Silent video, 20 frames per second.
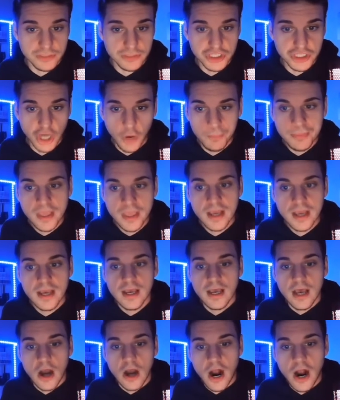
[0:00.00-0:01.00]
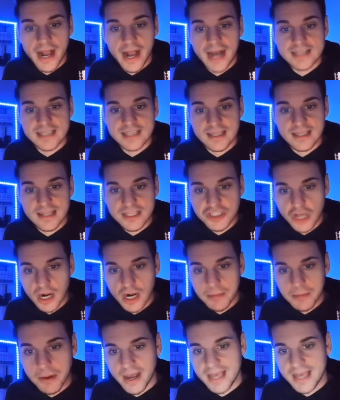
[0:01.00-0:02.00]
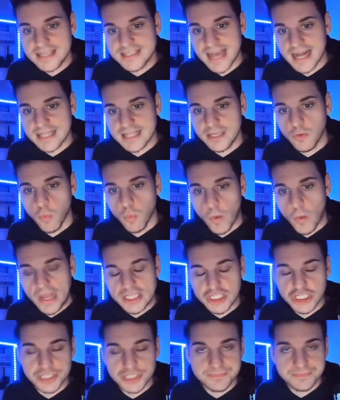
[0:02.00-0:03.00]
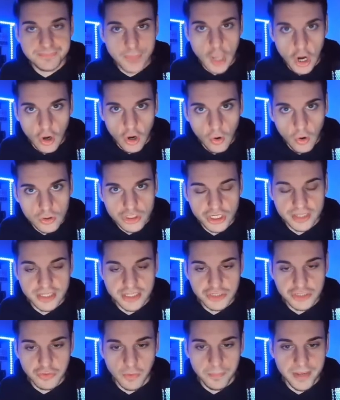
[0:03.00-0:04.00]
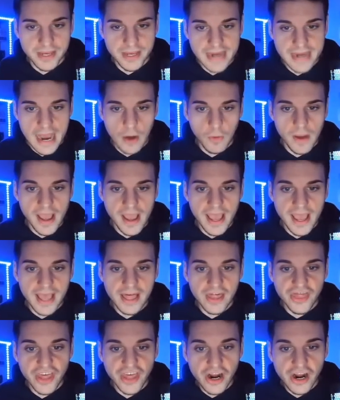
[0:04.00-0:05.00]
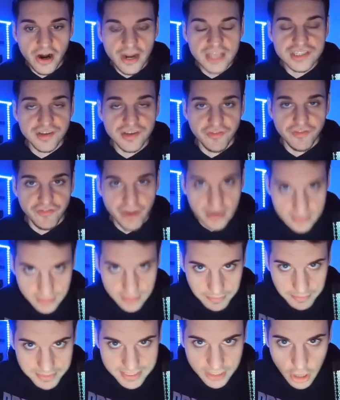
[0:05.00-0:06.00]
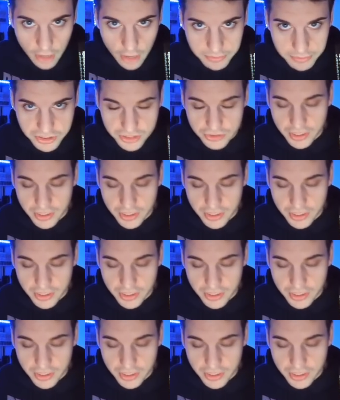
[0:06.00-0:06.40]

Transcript: So, all right, guys, let's talk exactly which Ultra this will be. Now, there is a very limited options.